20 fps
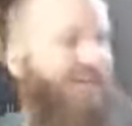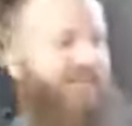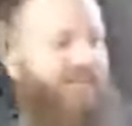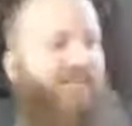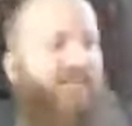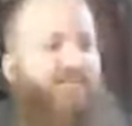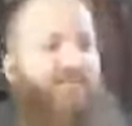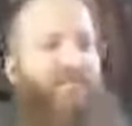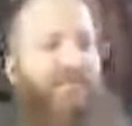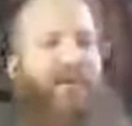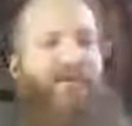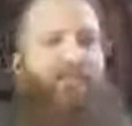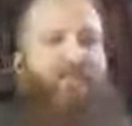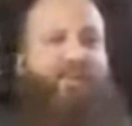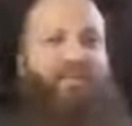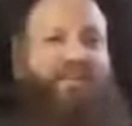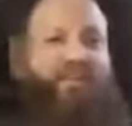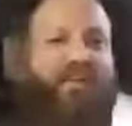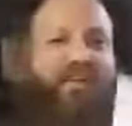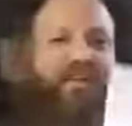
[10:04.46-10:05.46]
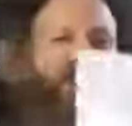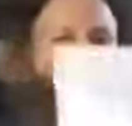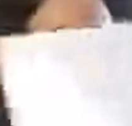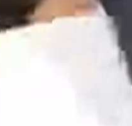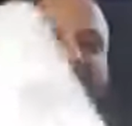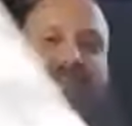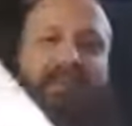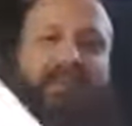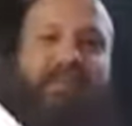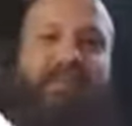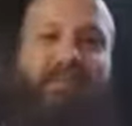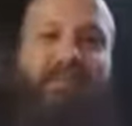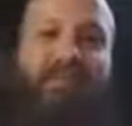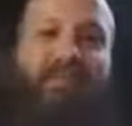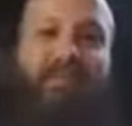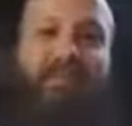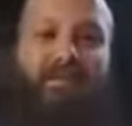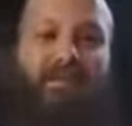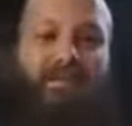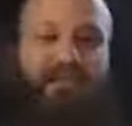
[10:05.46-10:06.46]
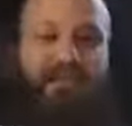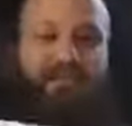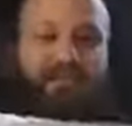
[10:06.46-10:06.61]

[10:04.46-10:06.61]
hooked me up with this here, which is